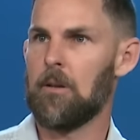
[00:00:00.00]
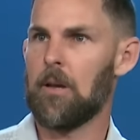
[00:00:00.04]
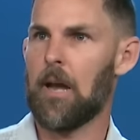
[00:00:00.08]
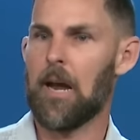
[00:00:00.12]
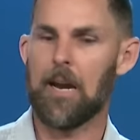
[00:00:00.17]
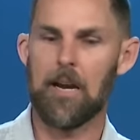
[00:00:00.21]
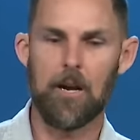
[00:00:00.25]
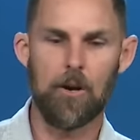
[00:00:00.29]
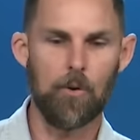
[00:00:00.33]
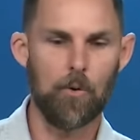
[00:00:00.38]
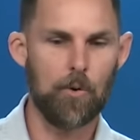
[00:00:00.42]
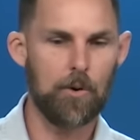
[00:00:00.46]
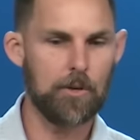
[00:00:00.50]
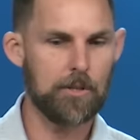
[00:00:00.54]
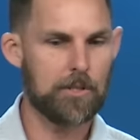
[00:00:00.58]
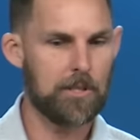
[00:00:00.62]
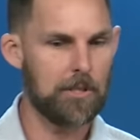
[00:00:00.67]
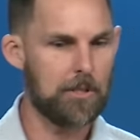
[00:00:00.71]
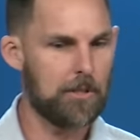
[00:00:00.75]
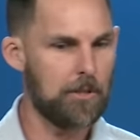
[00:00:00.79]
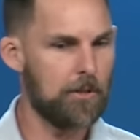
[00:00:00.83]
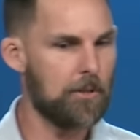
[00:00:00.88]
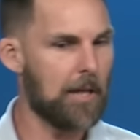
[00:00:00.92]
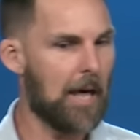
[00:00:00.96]
And in order
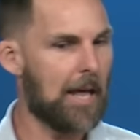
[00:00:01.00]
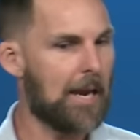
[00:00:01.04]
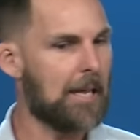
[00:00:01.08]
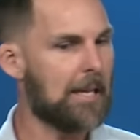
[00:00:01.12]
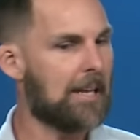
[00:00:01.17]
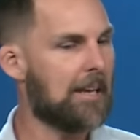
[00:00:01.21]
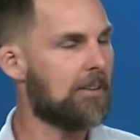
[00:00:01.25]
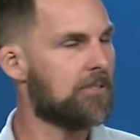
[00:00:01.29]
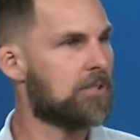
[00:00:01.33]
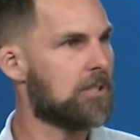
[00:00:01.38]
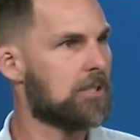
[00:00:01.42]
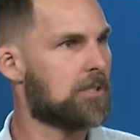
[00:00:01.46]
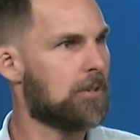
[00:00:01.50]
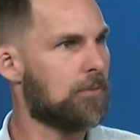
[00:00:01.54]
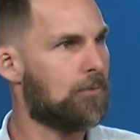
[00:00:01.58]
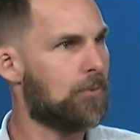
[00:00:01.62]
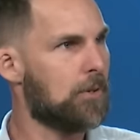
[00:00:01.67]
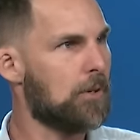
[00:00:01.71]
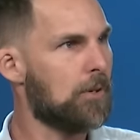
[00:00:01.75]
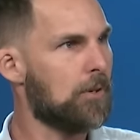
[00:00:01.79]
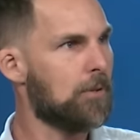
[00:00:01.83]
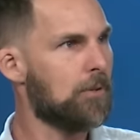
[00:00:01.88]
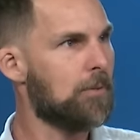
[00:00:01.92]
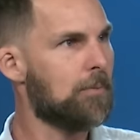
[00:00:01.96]
to do that, he gives us a
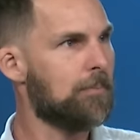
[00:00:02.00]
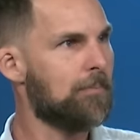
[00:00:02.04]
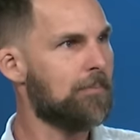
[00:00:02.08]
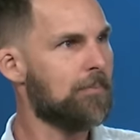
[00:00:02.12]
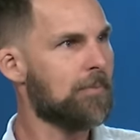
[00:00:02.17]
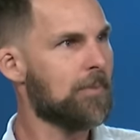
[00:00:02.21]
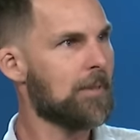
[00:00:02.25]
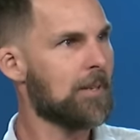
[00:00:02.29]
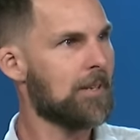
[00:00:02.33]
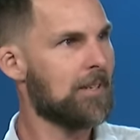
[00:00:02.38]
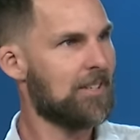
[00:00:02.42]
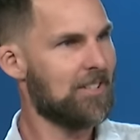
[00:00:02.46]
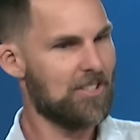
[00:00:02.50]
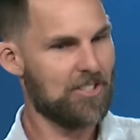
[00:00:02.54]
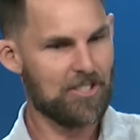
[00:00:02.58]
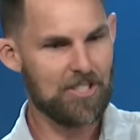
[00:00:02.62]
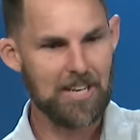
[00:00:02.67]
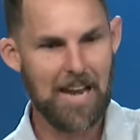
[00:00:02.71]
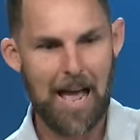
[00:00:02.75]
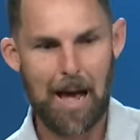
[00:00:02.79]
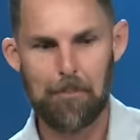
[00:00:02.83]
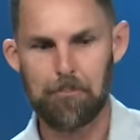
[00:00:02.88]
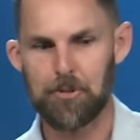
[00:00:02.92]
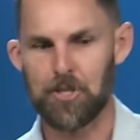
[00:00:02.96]
few
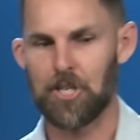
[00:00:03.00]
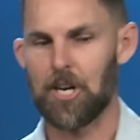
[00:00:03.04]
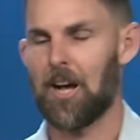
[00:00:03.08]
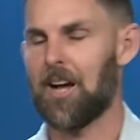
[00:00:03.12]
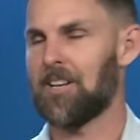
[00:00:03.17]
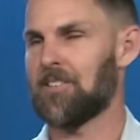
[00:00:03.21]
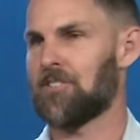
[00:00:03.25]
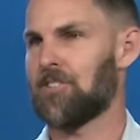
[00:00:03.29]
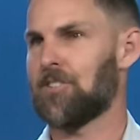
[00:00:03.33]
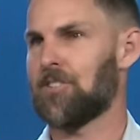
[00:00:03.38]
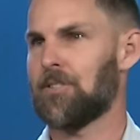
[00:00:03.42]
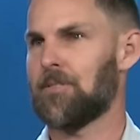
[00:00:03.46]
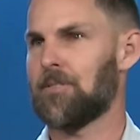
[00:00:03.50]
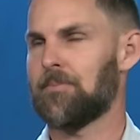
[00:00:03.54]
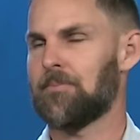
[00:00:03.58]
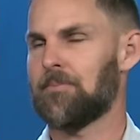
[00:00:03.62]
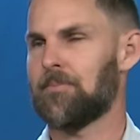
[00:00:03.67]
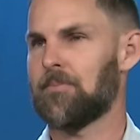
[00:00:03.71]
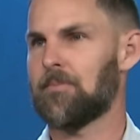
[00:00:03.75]
snapshots,